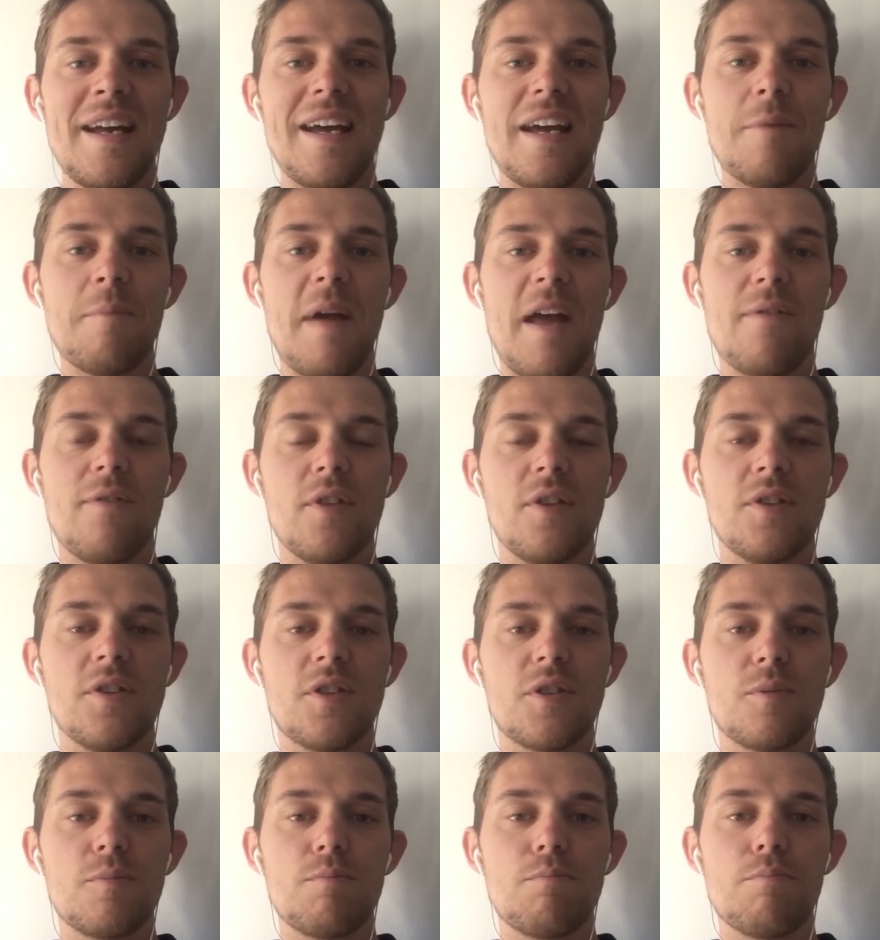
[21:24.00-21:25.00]
and
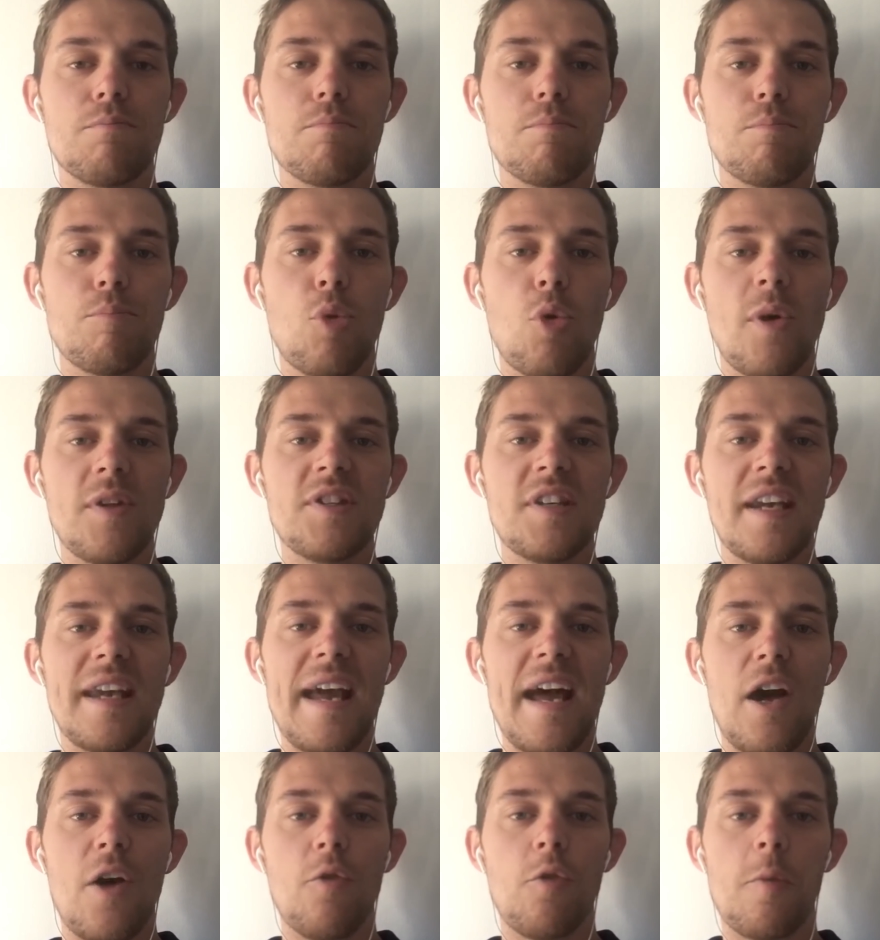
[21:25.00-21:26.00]
Evans pointing
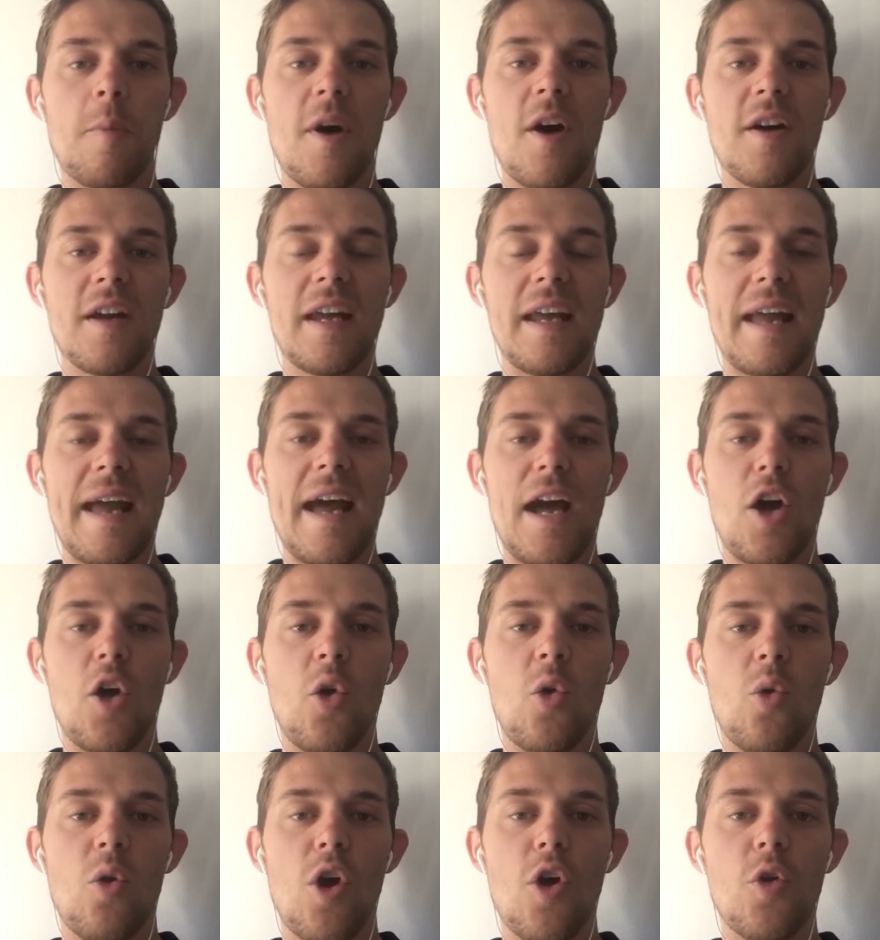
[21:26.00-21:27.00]
out and remarking
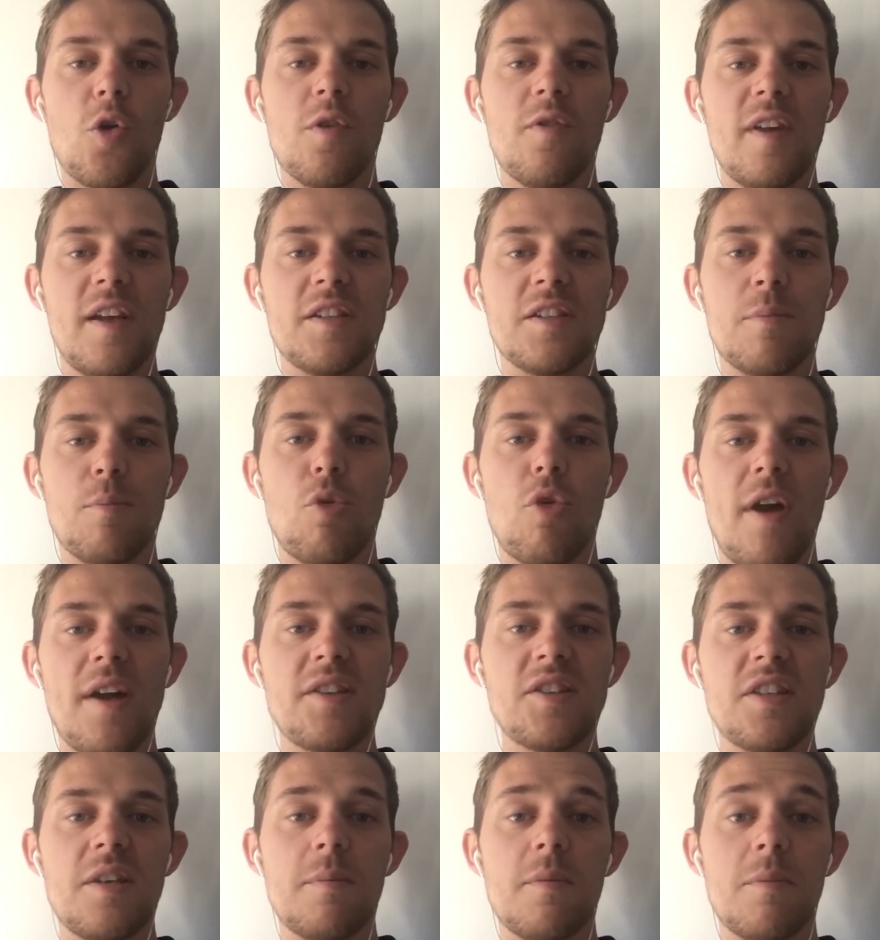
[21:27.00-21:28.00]
how Ogilvie's
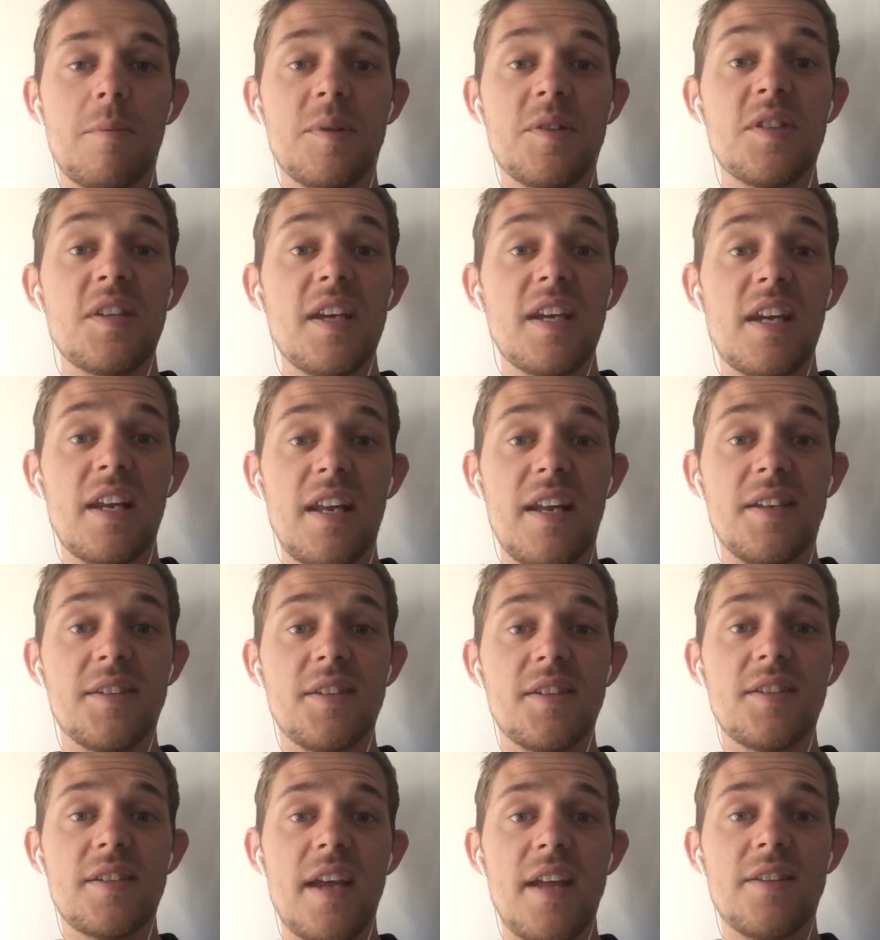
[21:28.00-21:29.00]
impressed him, and particularly as
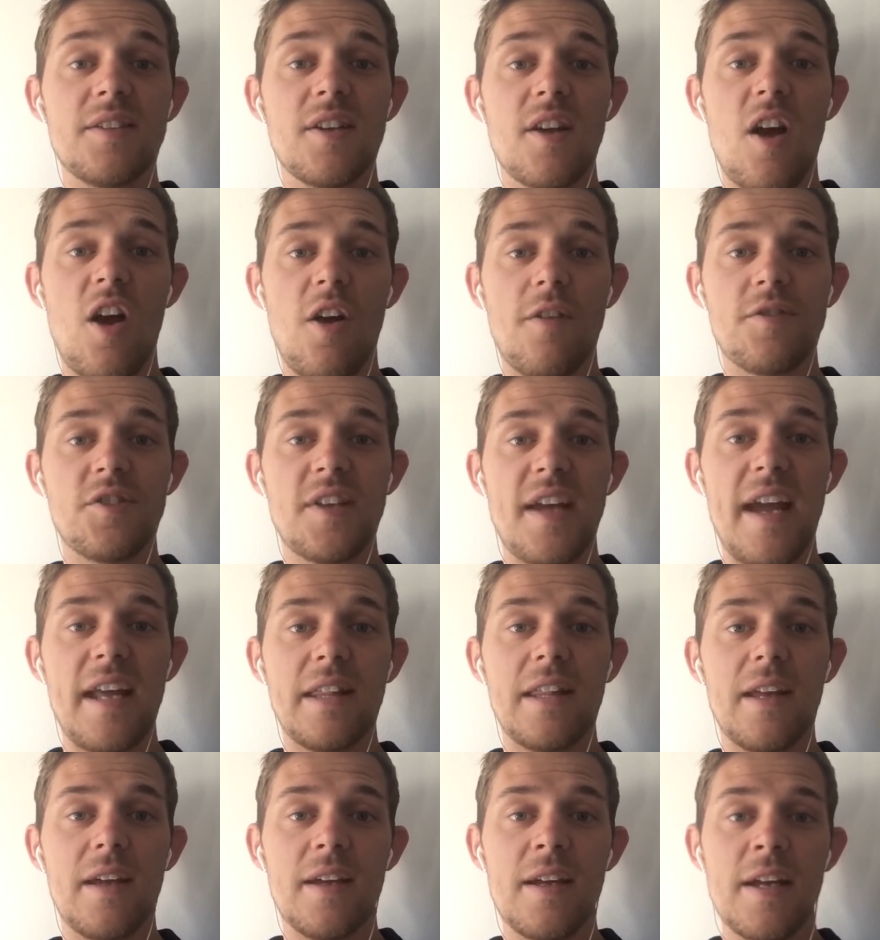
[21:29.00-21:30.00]
a centre-half,
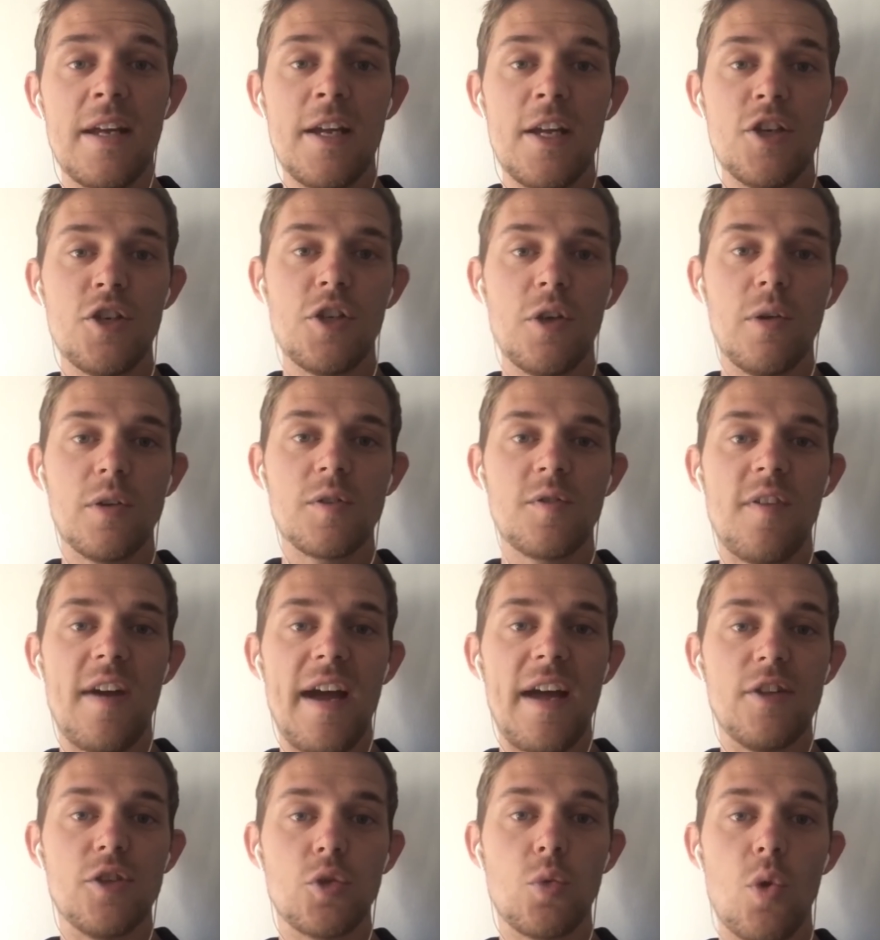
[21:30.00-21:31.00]
saying that Gills
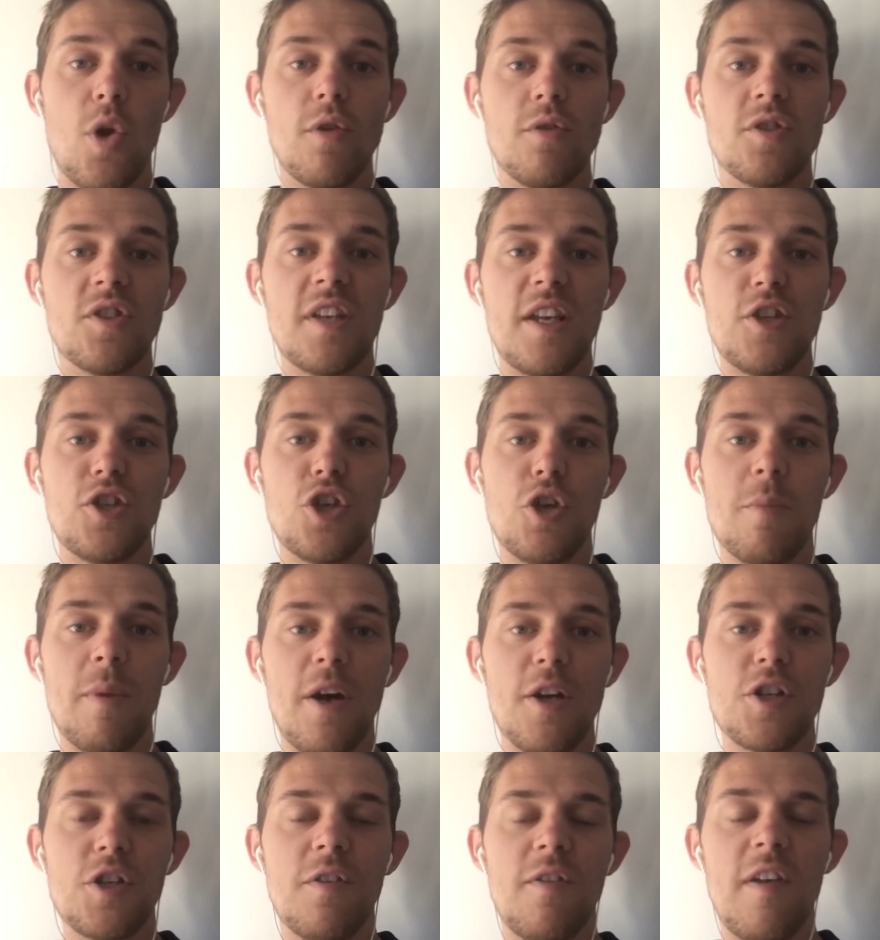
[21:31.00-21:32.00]
fans won't see too
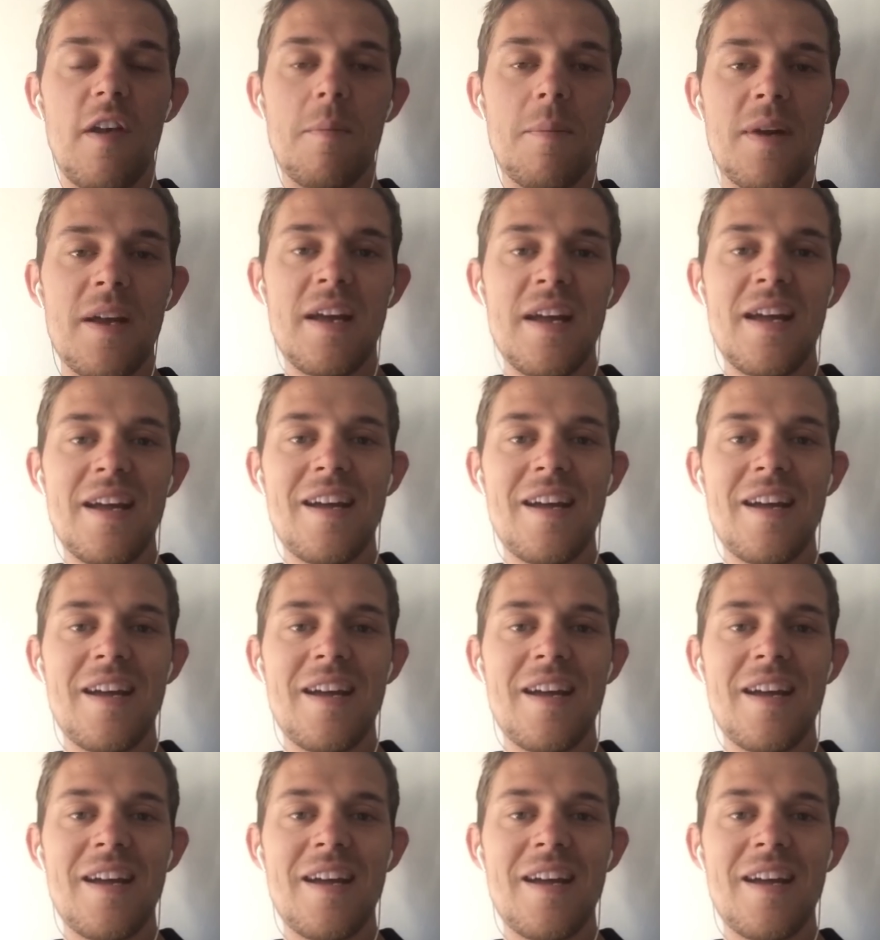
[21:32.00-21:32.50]
much of him